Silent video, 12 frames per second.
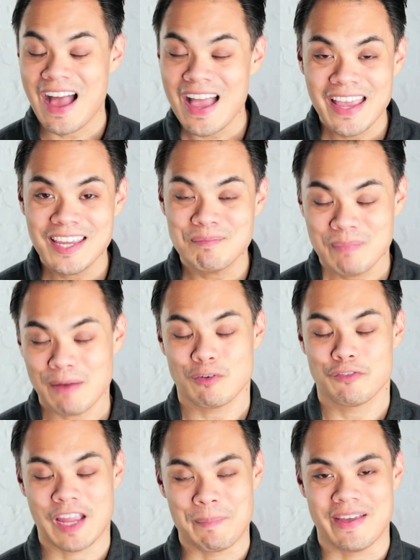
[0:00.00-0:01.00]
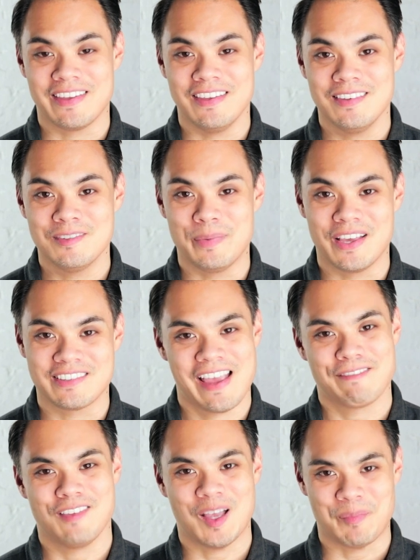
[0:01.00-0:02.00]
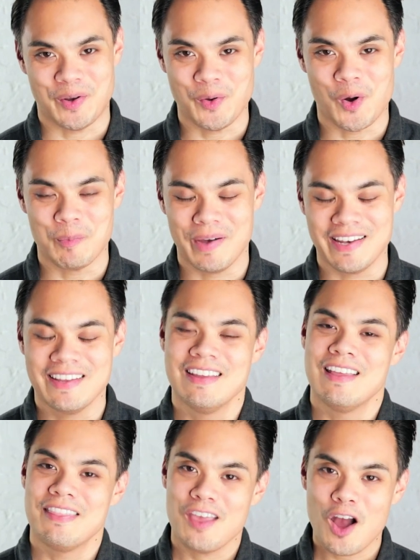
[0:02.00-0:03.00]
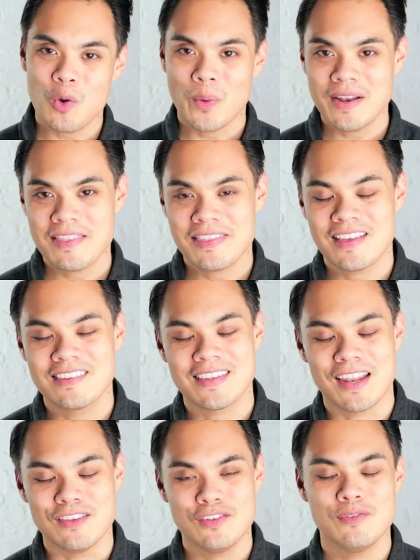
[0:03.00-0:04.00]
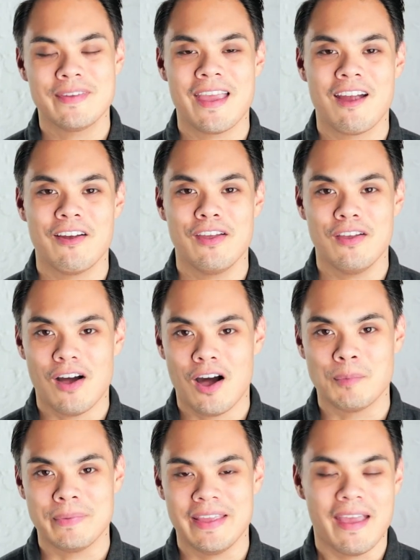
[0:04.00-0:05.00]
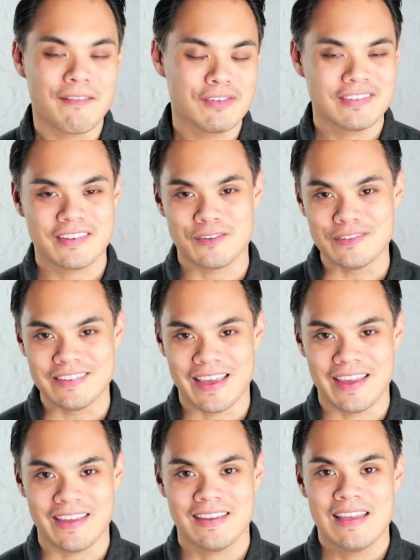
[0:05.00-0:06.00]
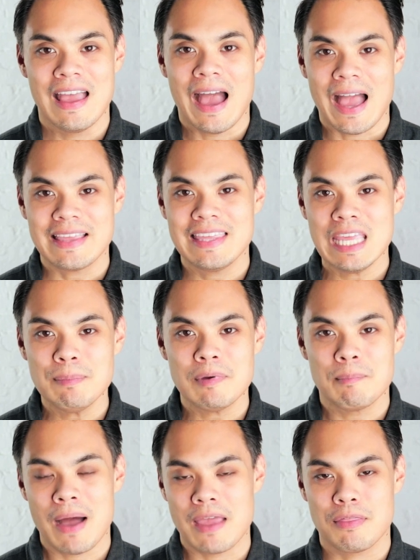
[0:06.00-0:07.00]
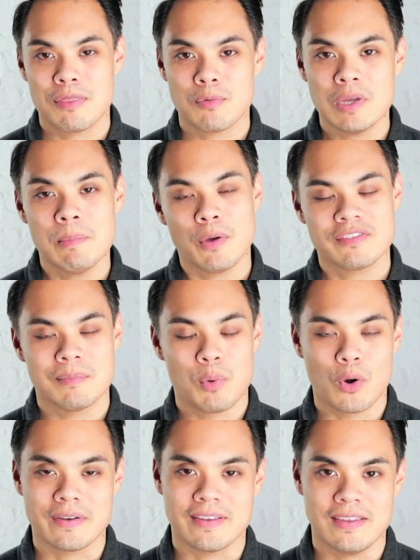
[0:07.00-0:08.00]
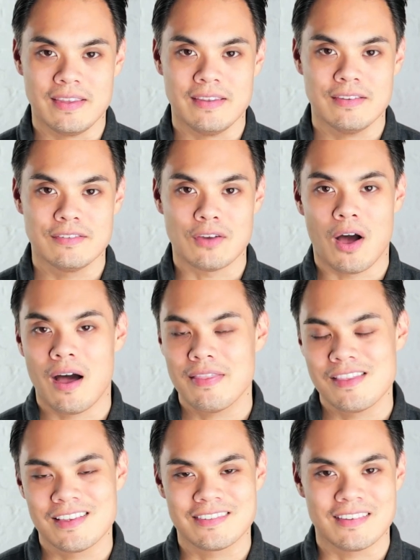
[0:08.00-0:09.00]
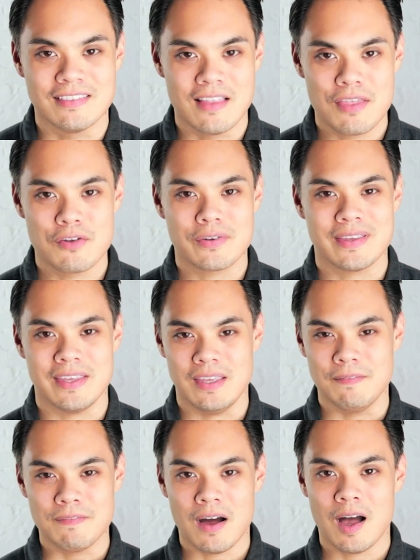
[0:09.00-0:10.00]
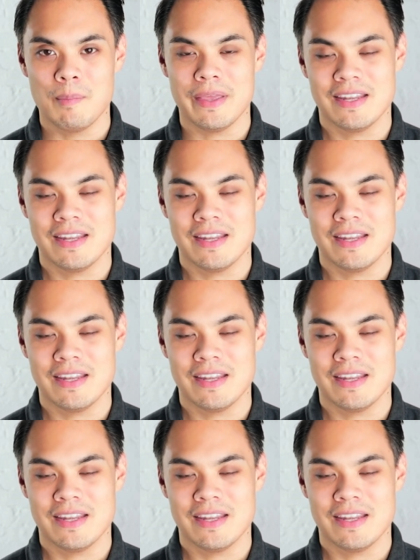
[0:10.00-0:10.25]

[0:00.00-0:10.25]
I never forget my keys because I have to lock my door, but they are one of the things that I do carry on me every single day. I keep my three most important keys on this leather key fob.